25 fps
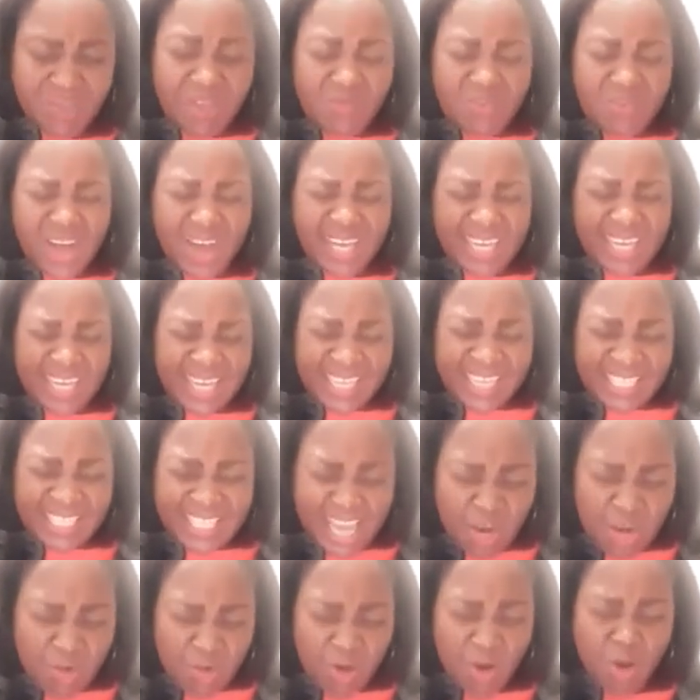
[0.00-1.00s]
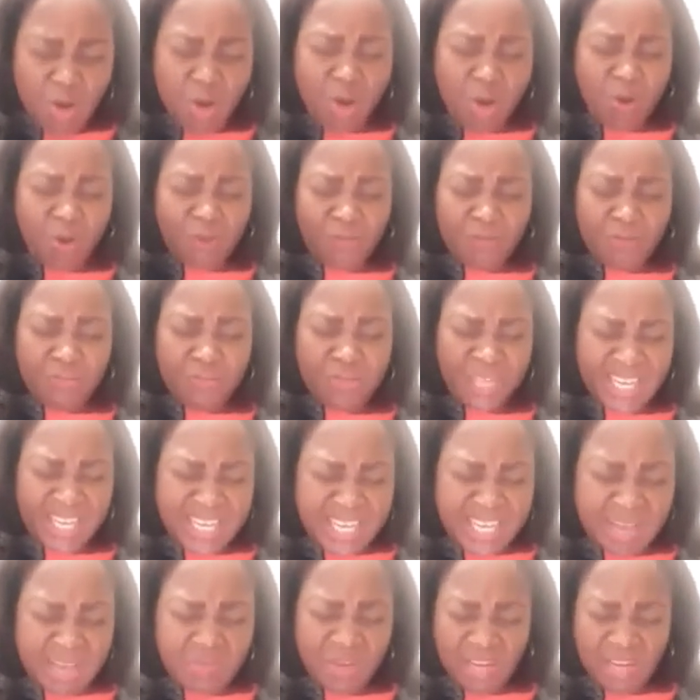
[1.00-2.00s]
Father, the terror of
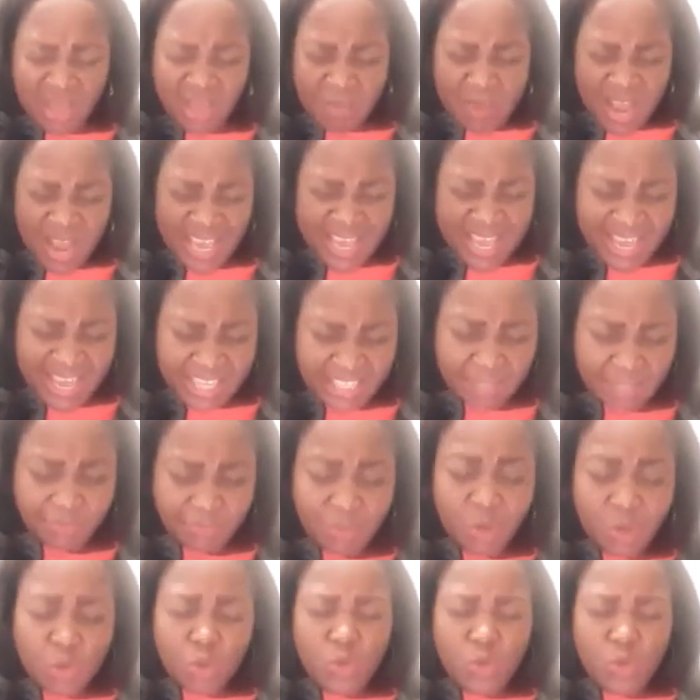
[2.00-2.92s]
PDM and MIH,